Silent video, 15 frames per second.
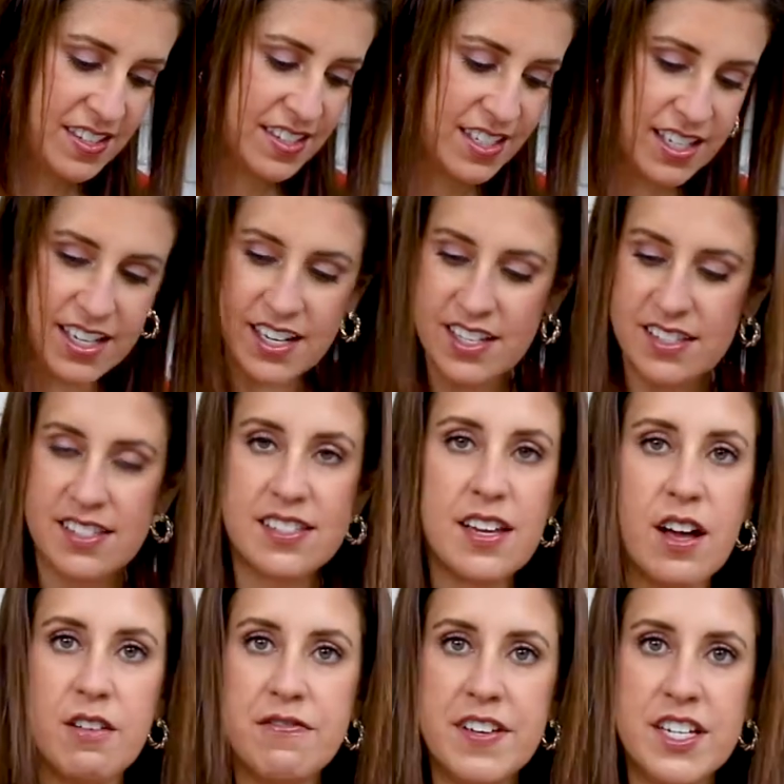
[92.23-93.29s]
The city
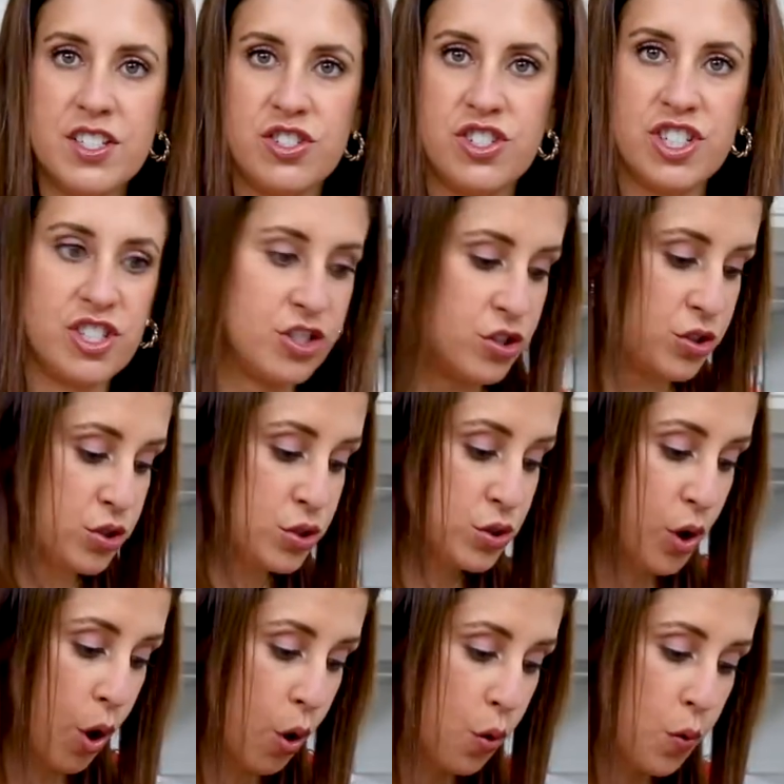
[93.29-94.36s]
itself is
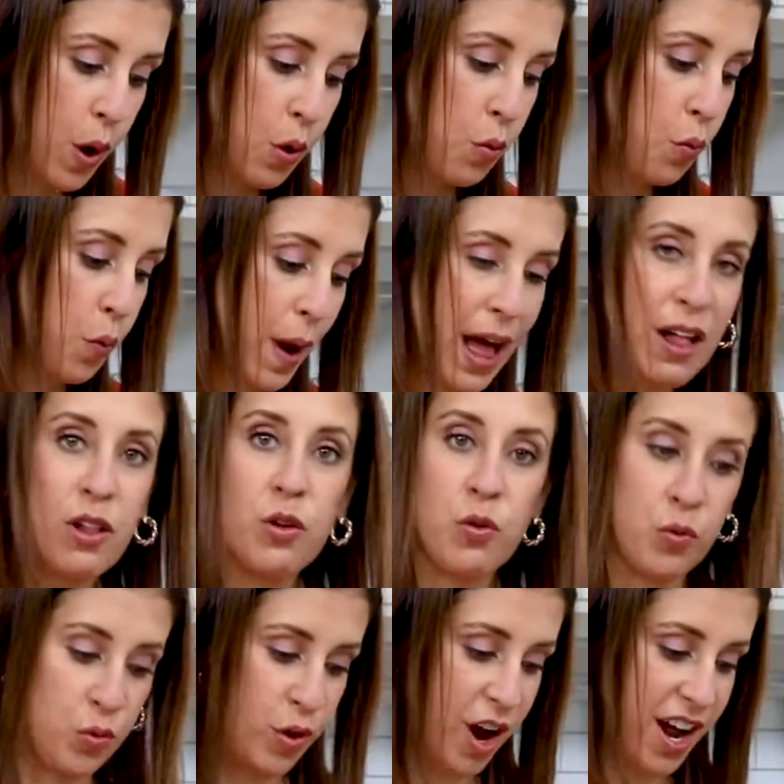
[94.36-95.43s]
just so
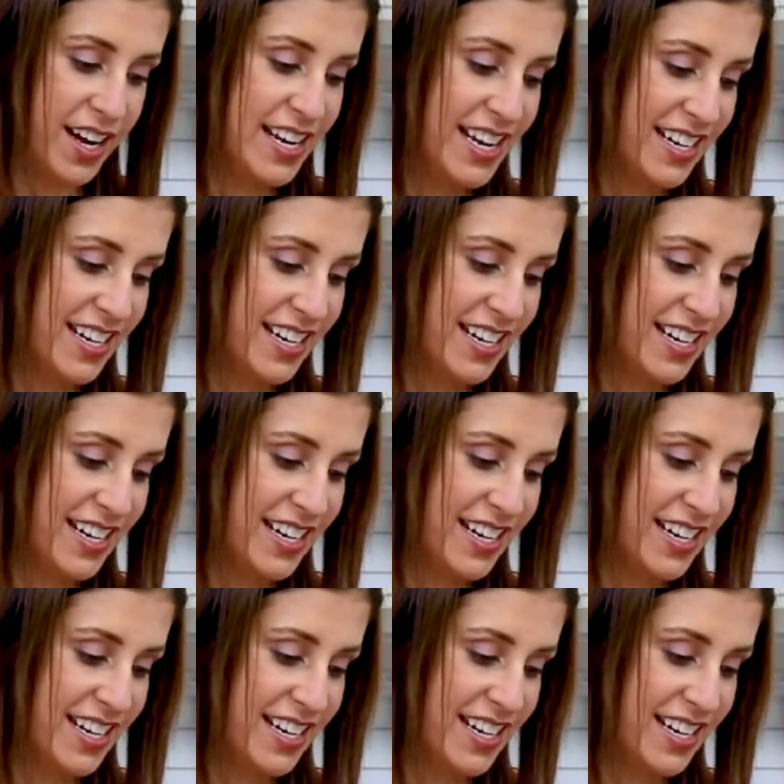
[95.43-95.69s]
well run.